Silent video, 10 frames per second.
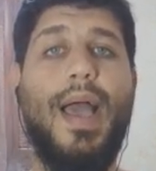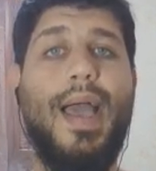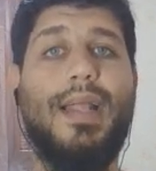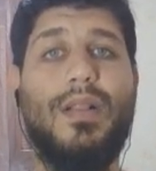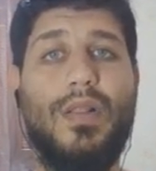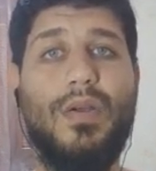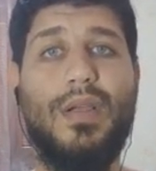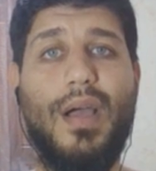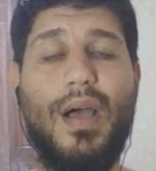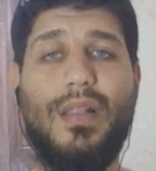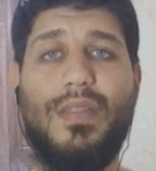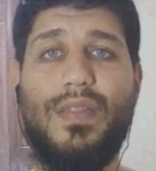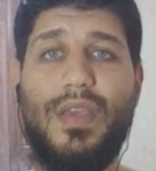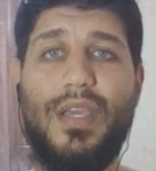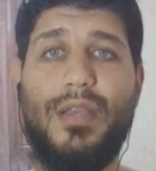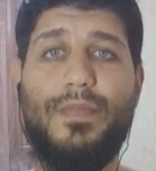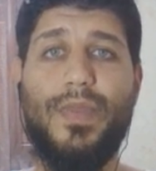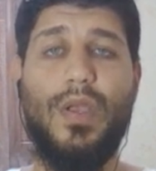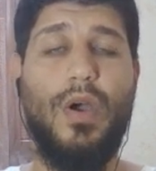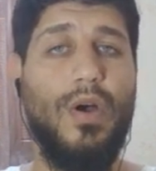and look at the
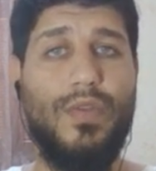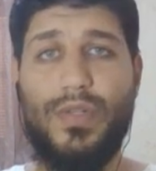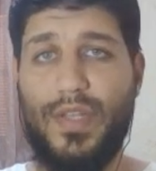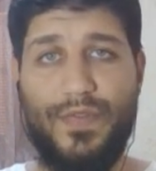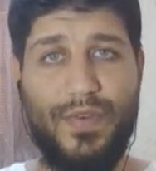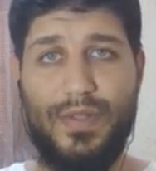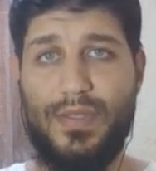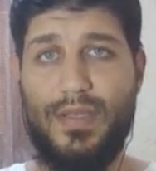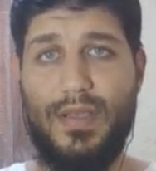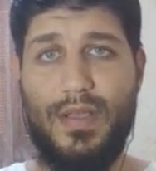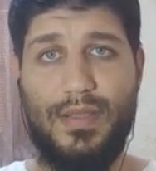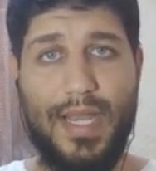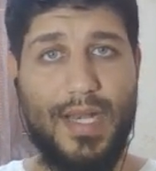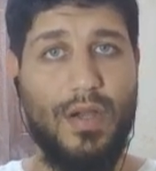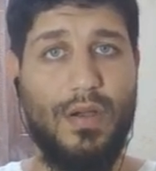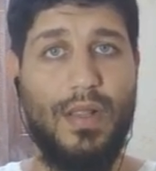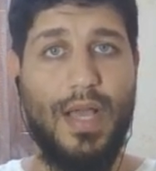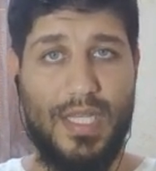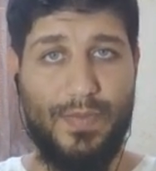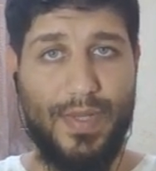other different technical
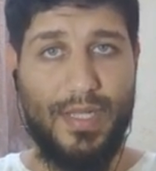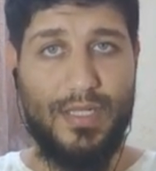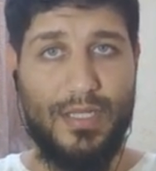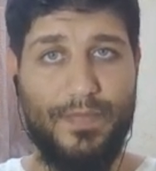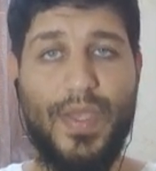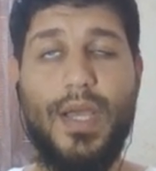aspects.